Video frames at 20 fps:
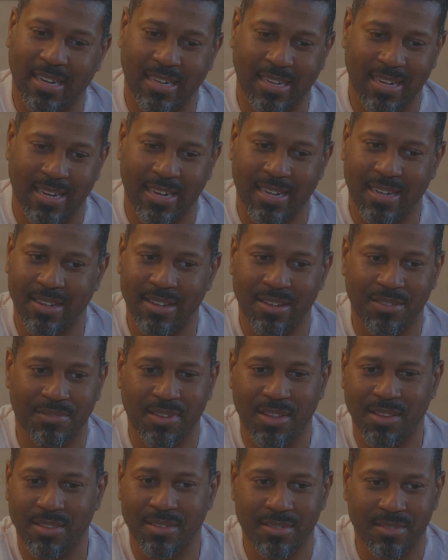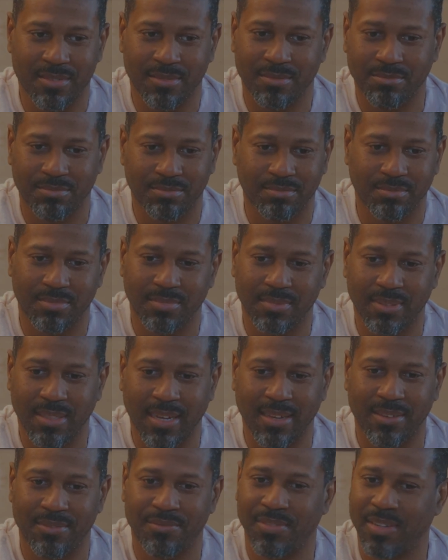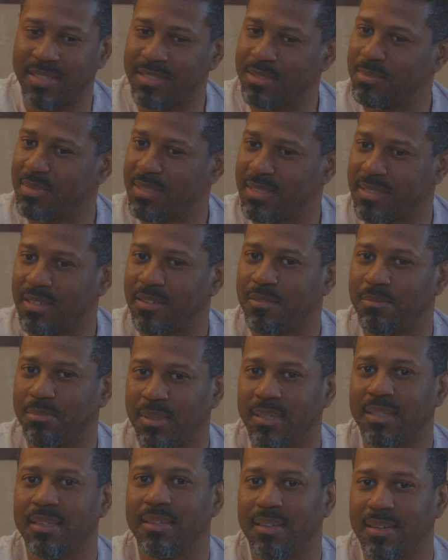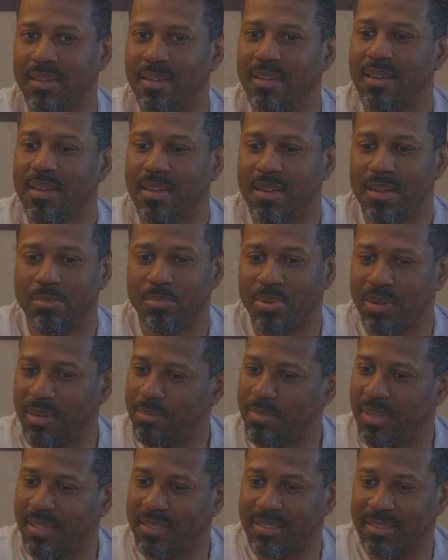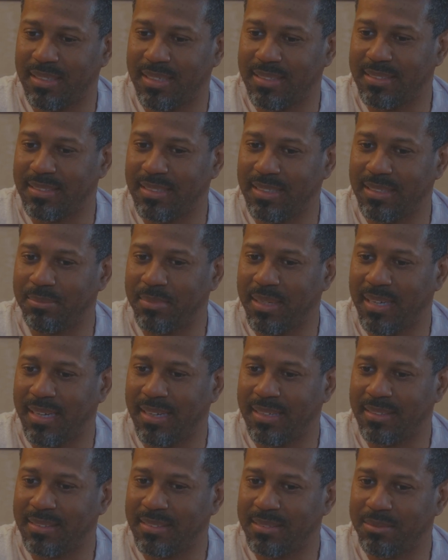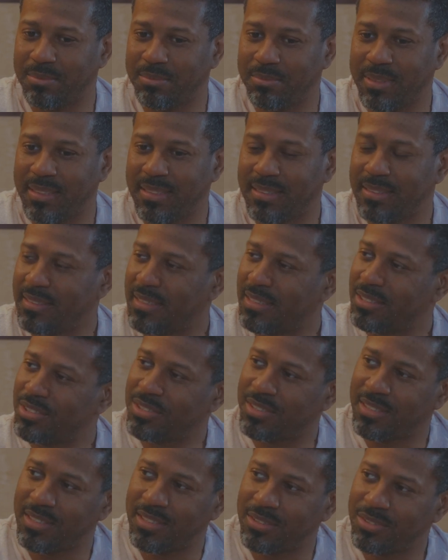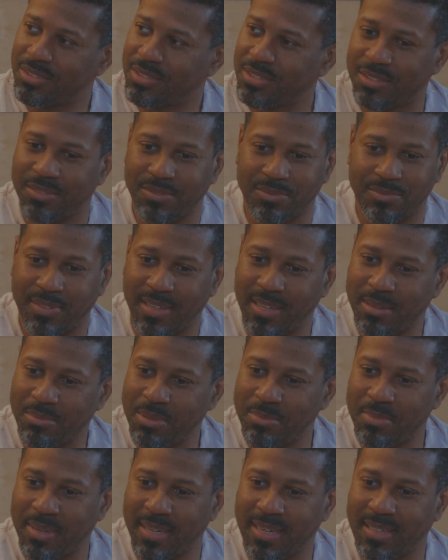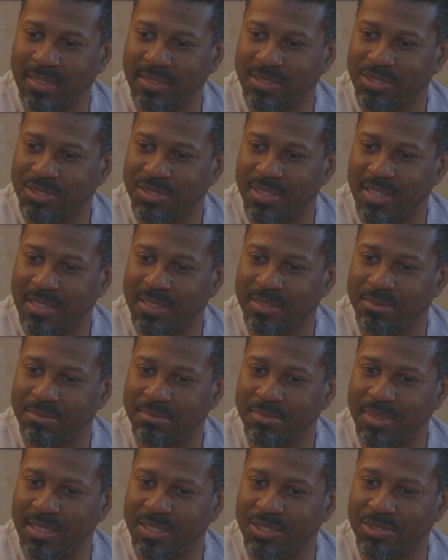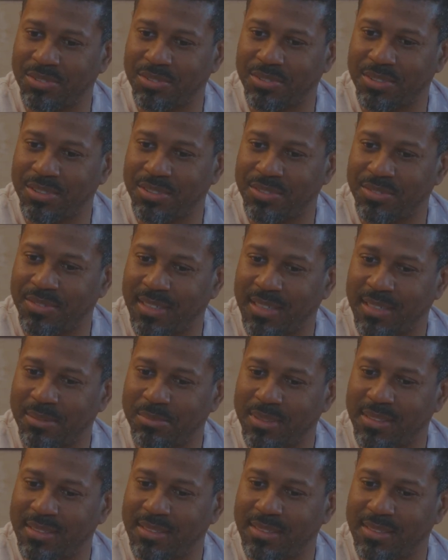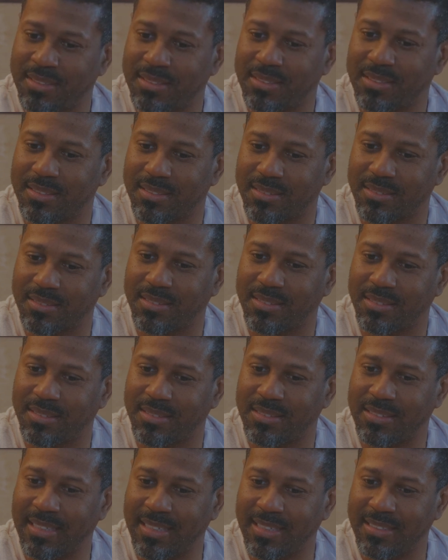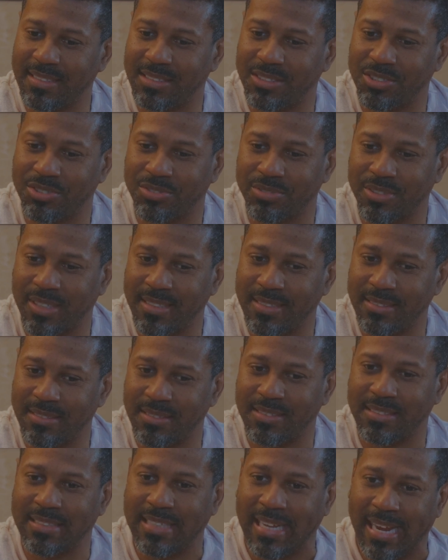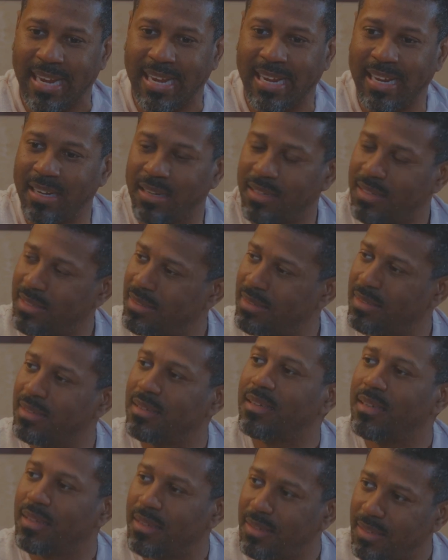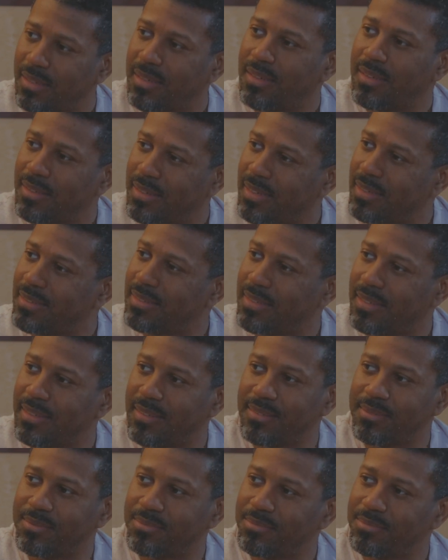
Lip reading: of that, I have other like investment stuff, but pretty much that's it, man. That's me in a nutshell, just family man, just trying to make sure his family stays straight and sane. And that's it.